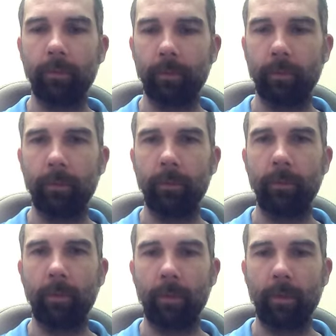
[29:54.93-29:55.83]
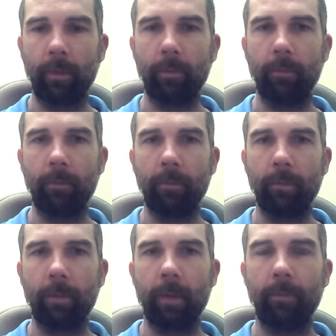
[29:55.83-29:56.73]
out crushed in.
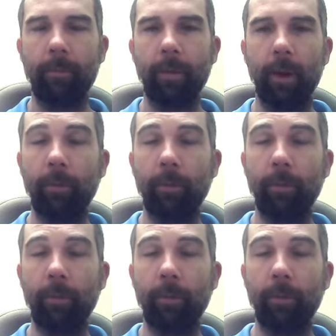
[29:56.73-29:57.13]
Yeah,